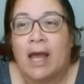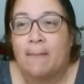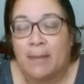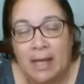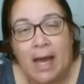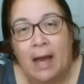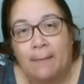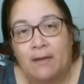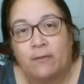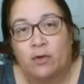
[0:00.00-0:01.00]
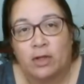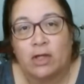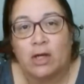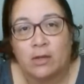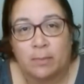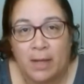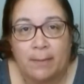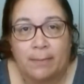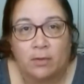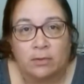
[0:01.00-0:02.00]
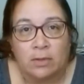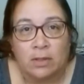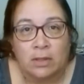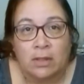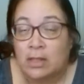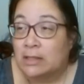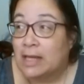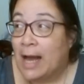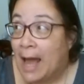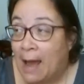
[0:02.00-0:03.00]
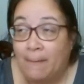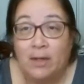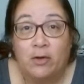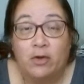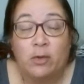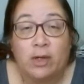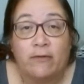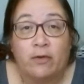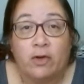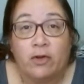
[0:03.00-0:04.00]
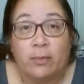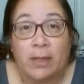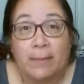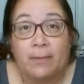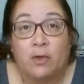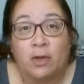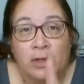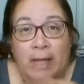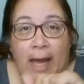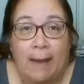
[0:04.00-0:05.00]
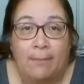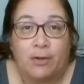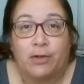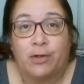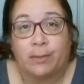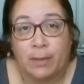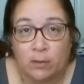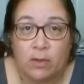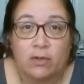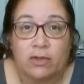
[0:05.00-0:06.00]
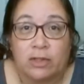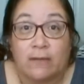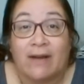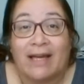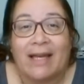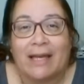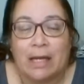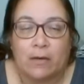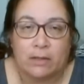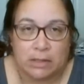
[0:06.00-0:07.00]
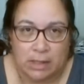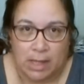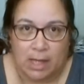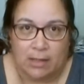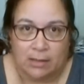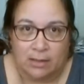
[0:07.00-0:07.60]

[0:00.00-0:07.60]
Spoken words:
And be happy for the other people. The happier you are for other people, the happier you're going to be with yourself. I can guarantee it.